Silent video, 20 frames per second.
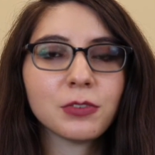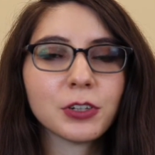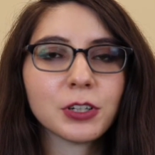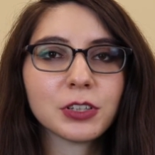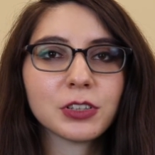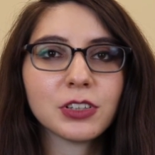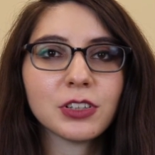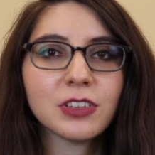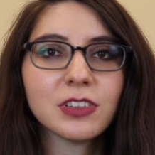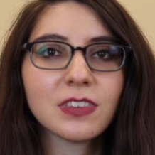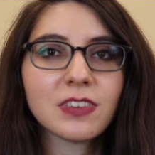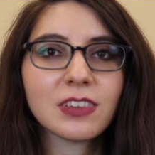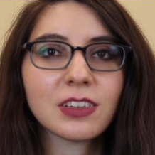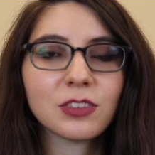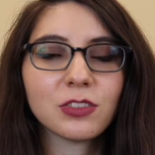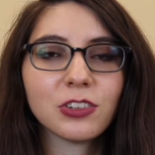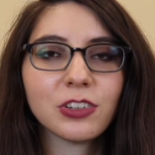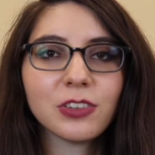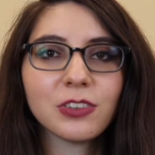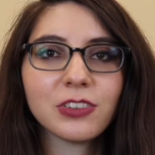for adults,
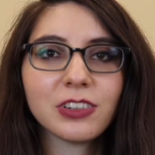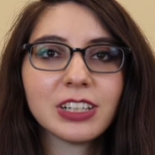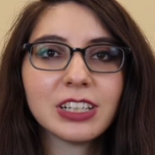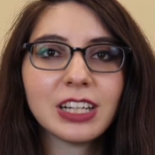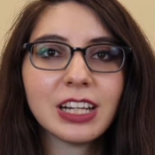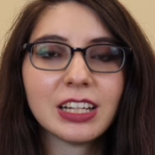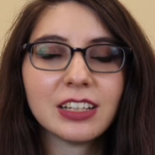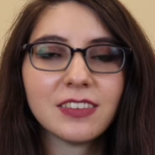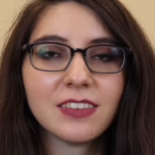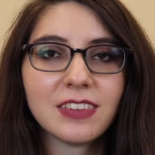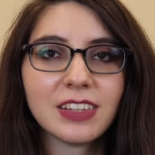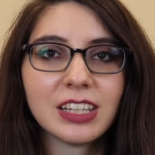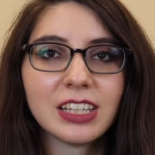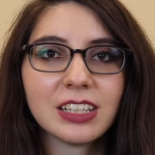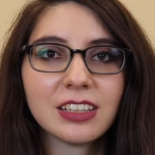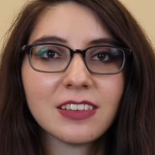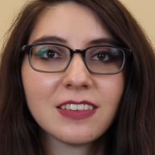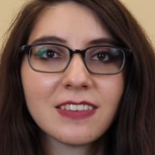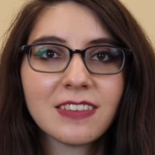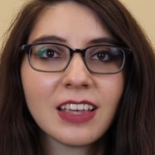children, and
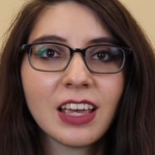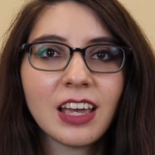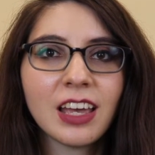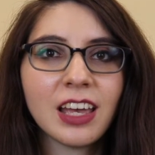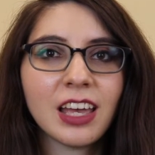teens.